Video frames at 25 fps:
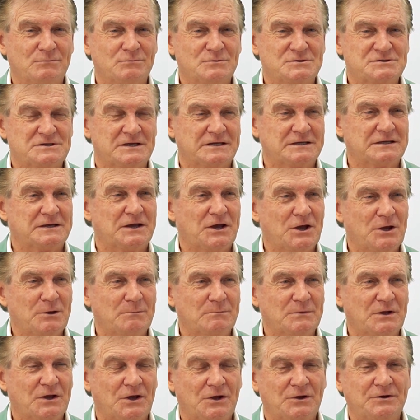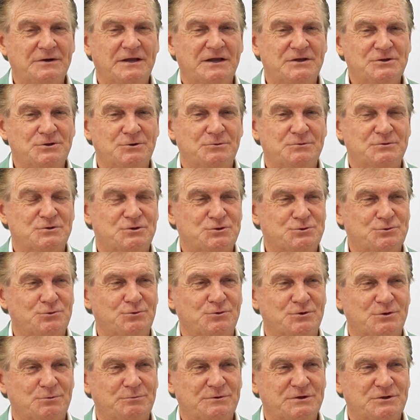It was get a home loan and you're in the
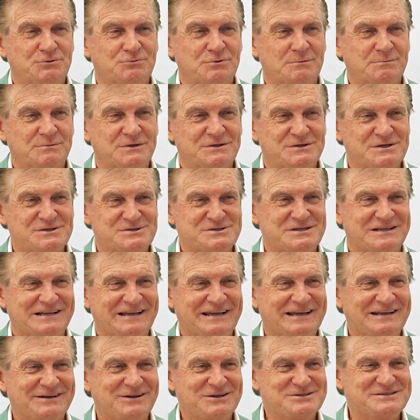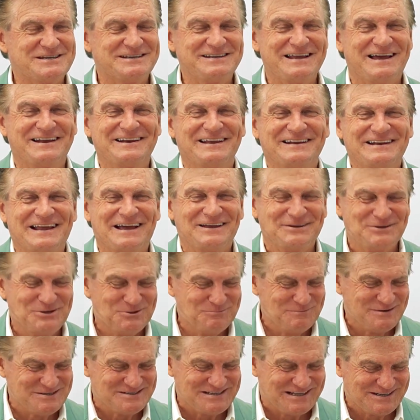draw to win a trip to Disneyland. I said, no, no, no,
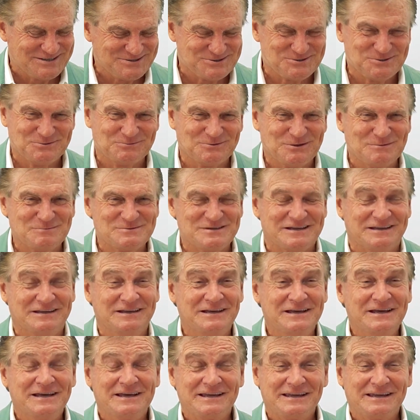you misunderstood what I'm saying.